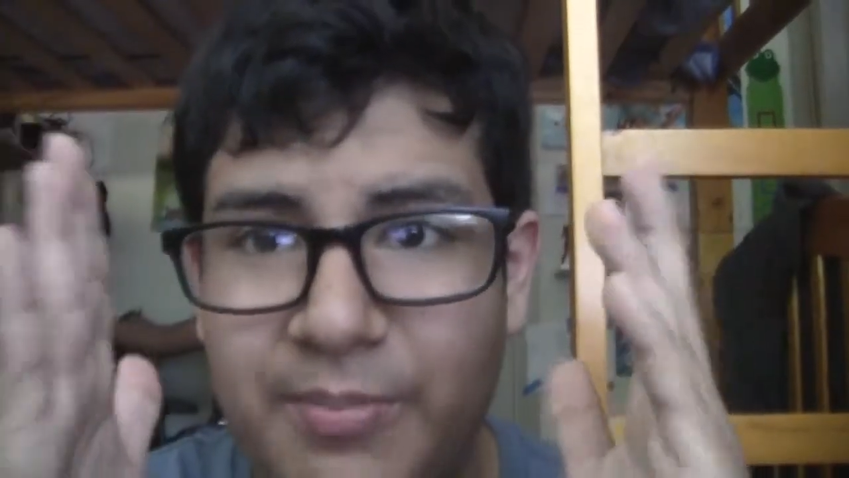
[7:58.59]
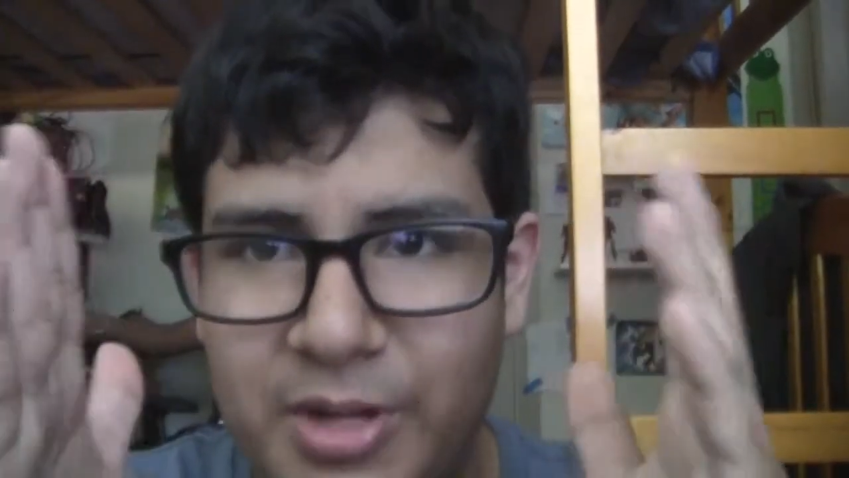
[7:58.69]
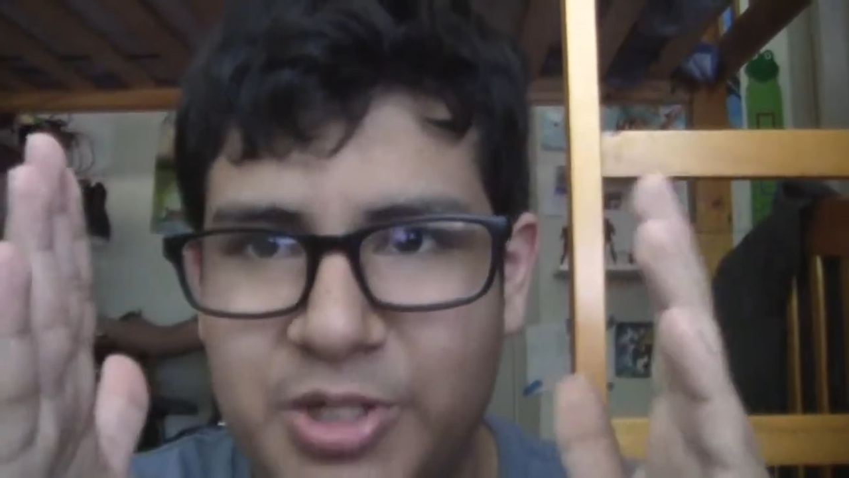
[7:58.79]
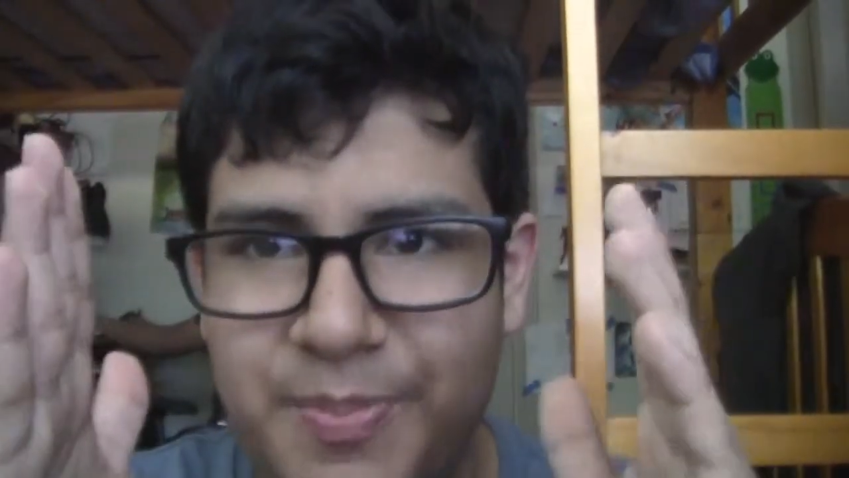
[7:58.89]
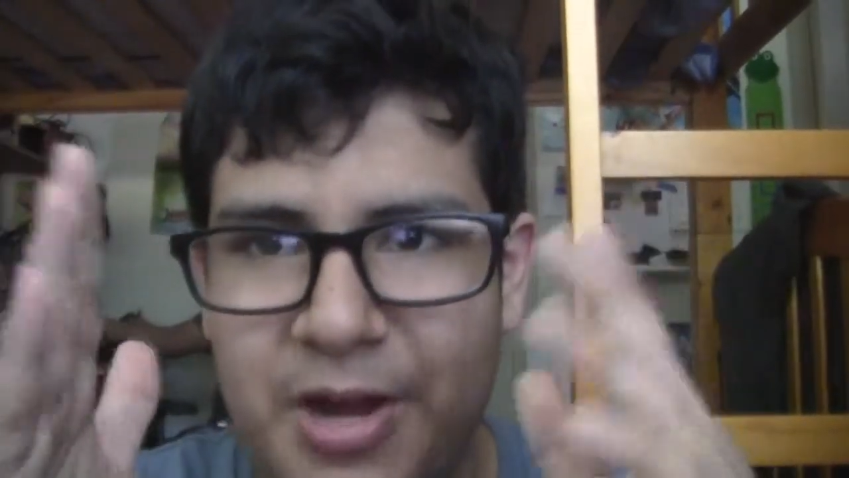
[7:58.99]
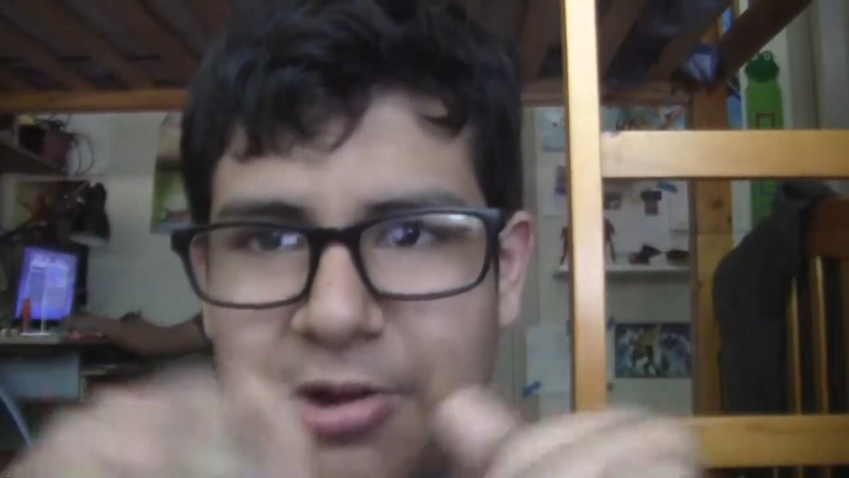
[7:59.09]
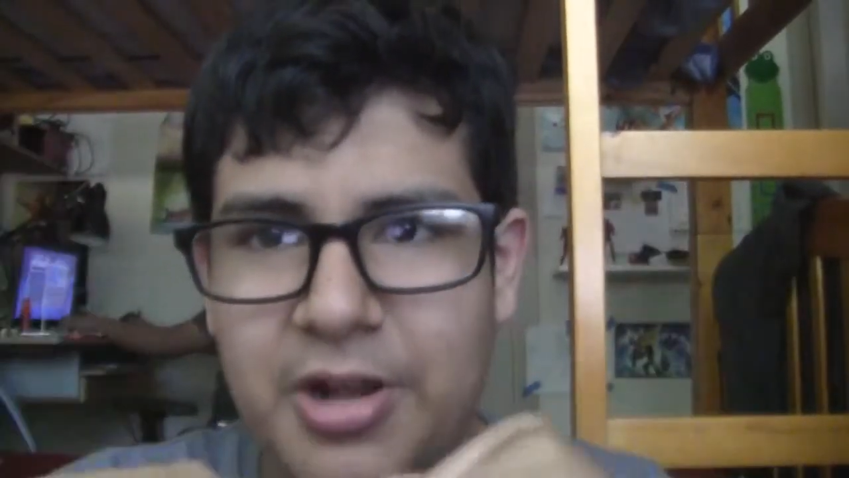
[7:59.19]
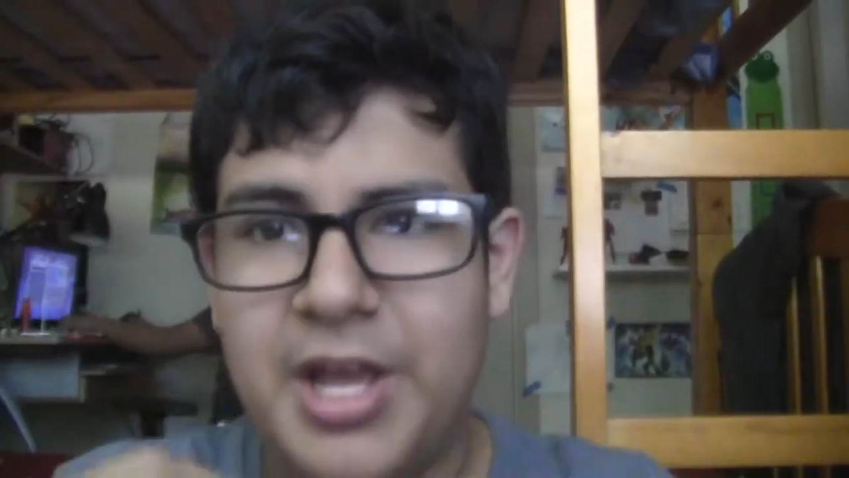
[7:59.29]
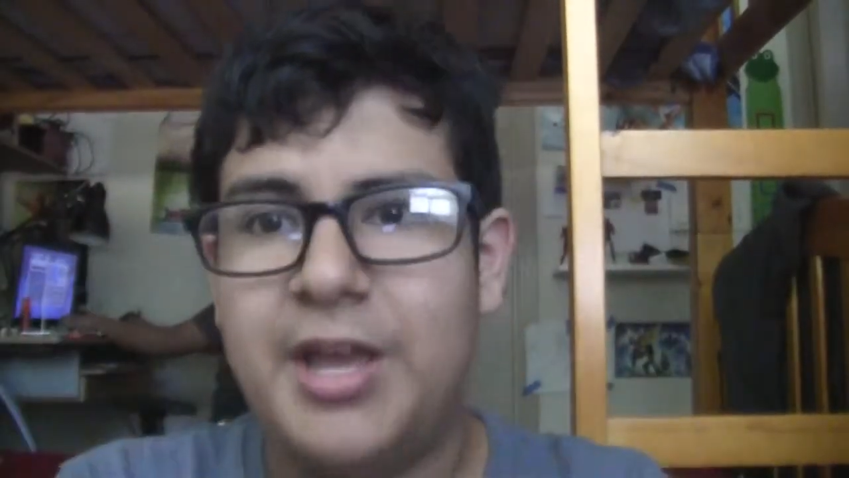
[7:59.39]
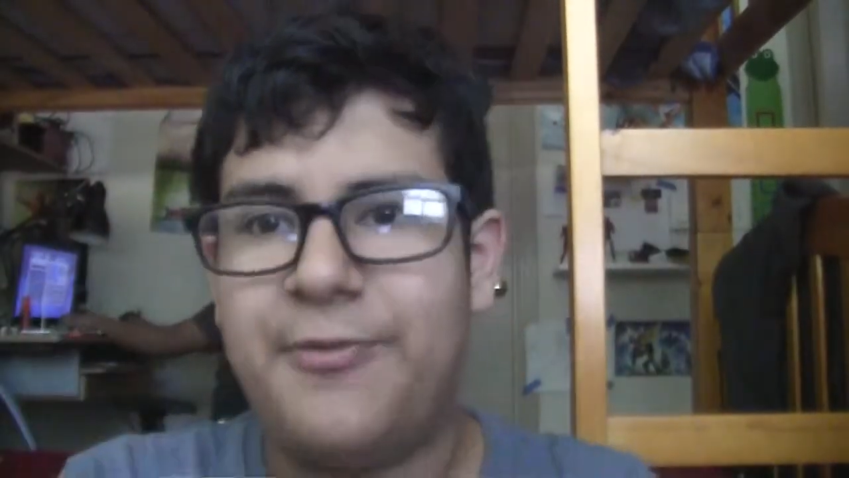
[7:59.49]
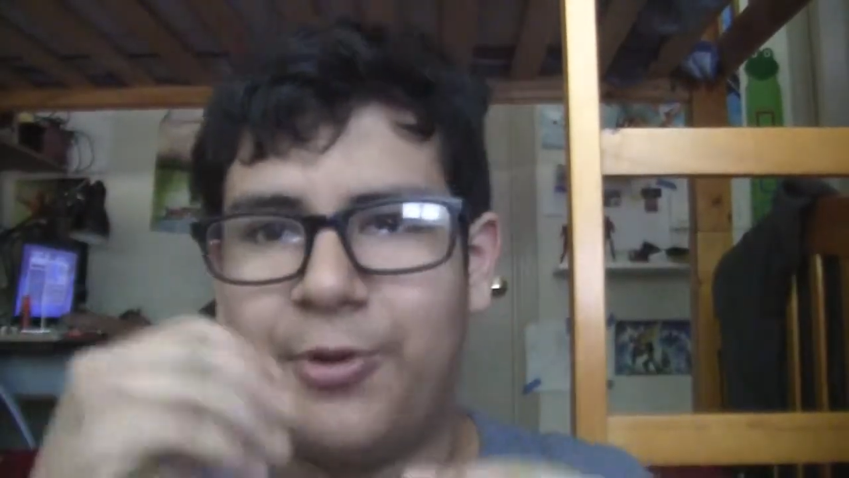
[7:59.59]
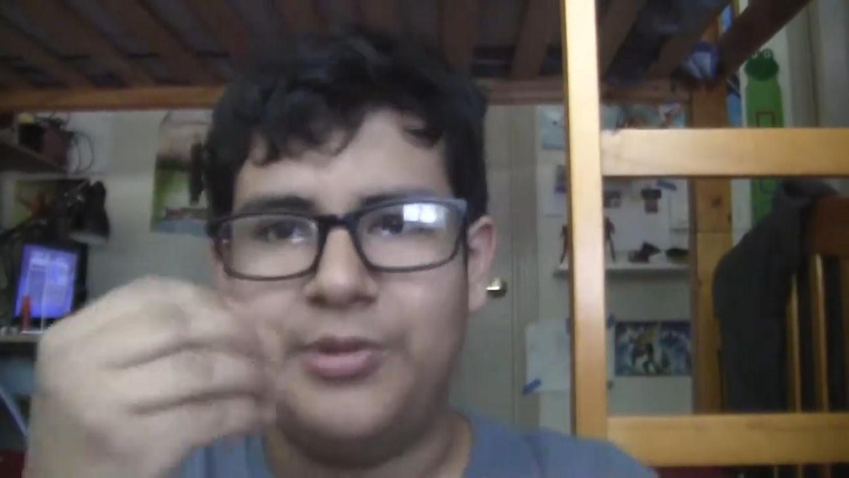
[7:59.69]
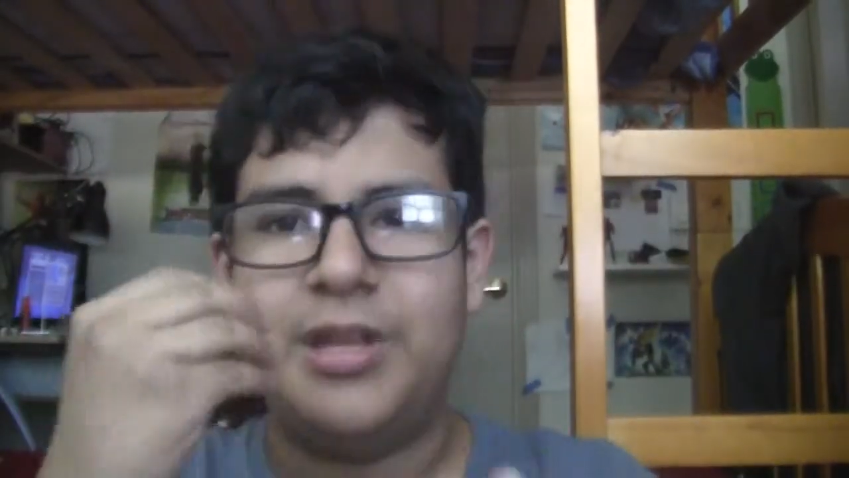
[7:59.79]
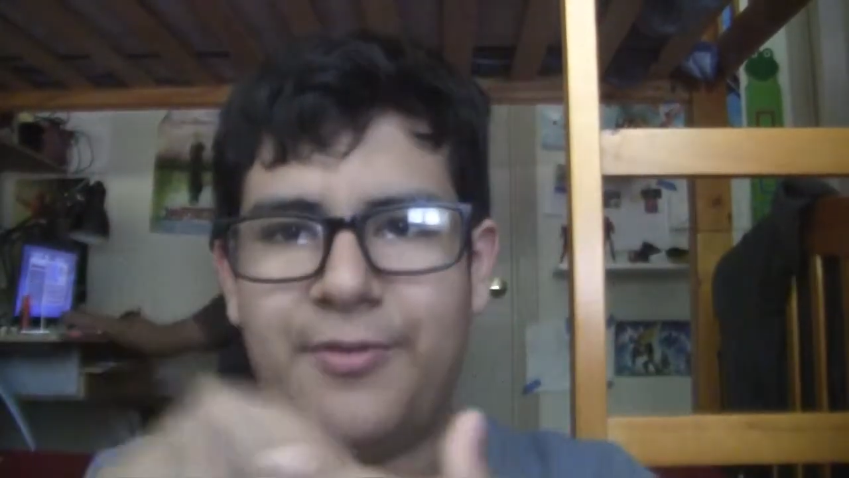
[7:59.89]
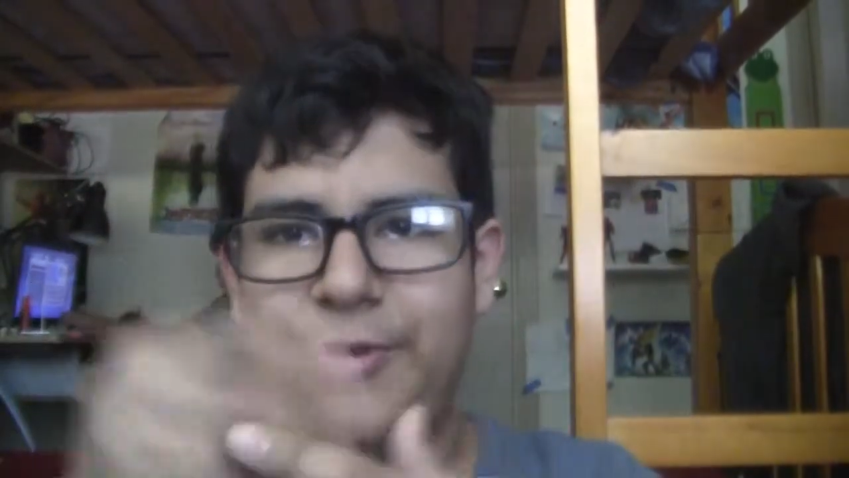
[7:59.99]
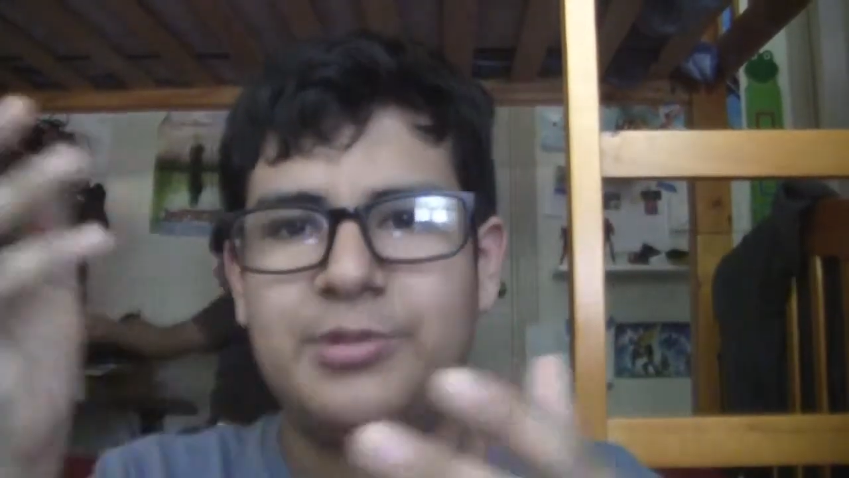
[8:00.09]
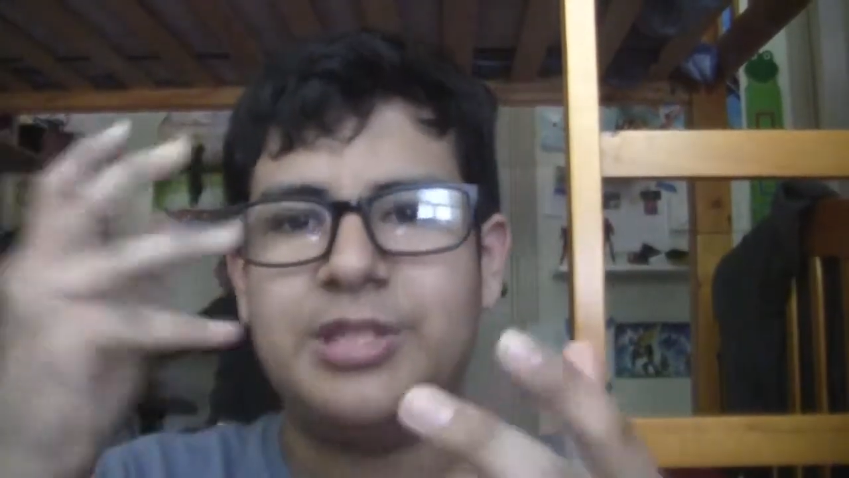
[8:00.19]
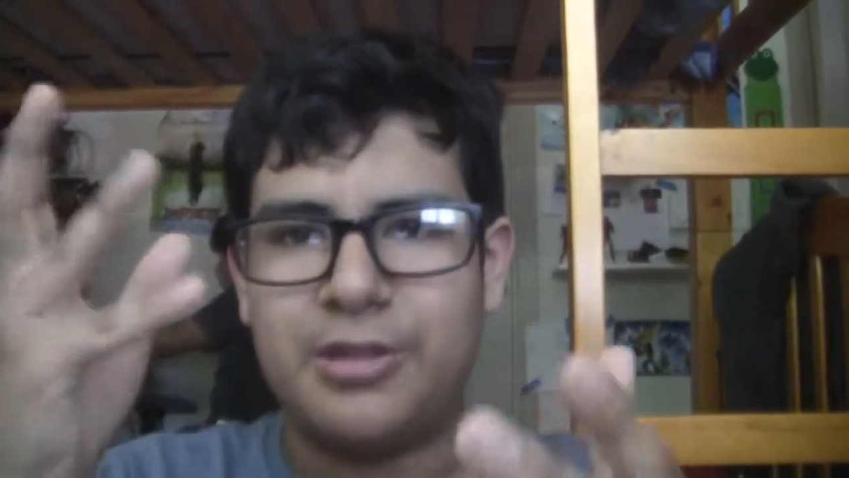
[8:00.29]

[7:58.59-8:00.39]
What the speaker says: done much better if only if